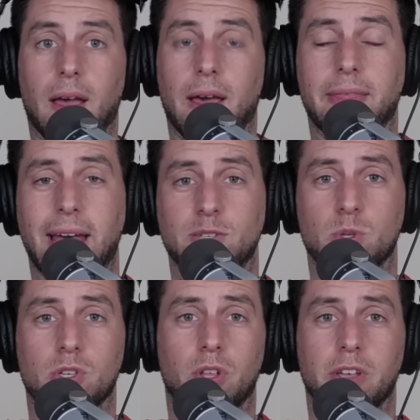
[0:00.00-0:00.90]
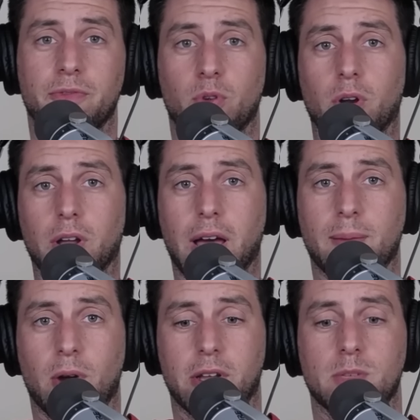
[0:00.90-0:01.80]
And that's what you're looking for out of
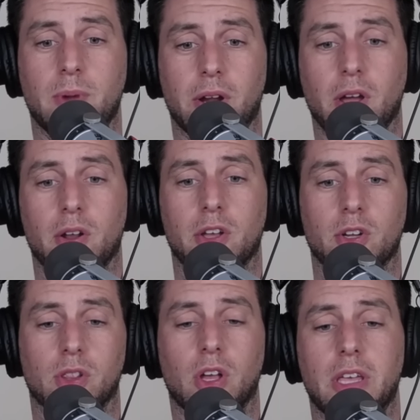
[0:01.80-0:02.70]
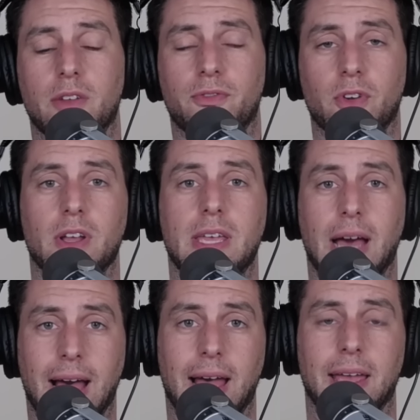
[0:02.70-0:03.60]
Marcus Mariota. You're looking for a
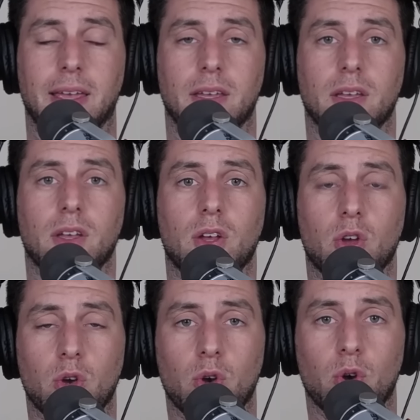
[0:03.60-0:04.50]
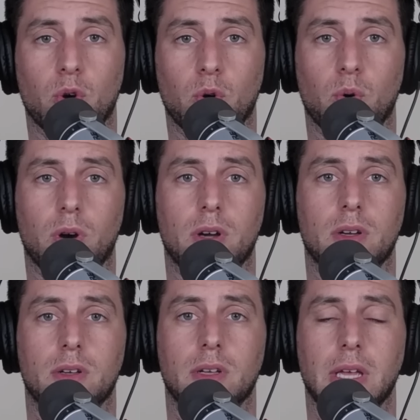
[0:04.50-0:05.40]
guy who
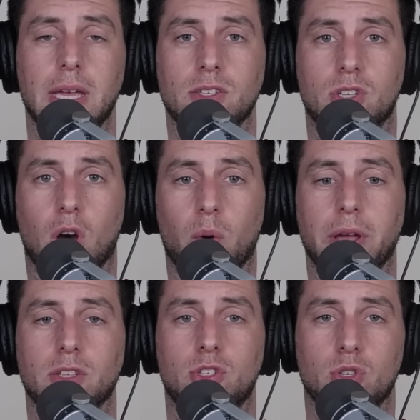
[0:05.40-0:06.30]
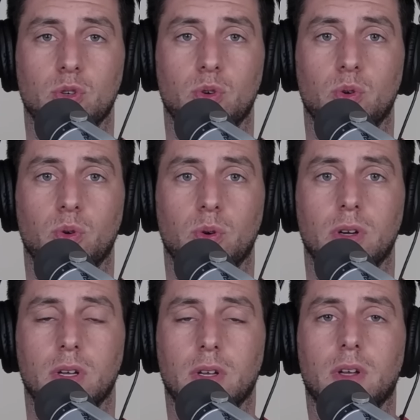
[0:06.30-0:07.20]
is going to
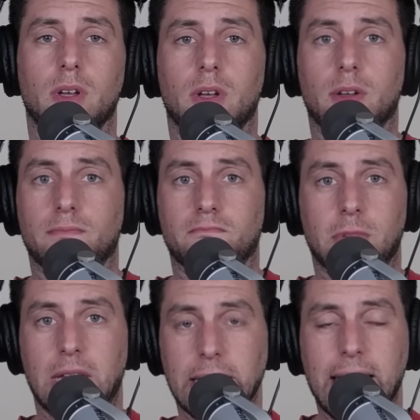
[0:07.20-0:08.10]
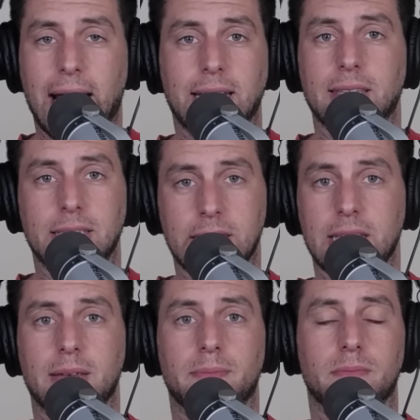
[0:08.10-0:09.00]
connect the
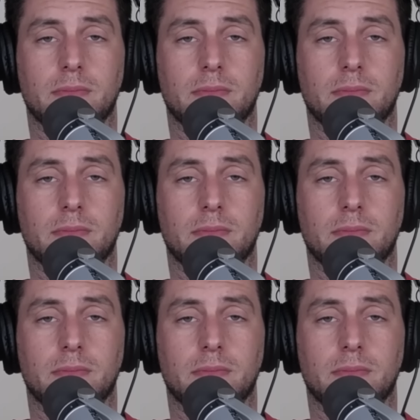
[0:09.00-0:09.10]
team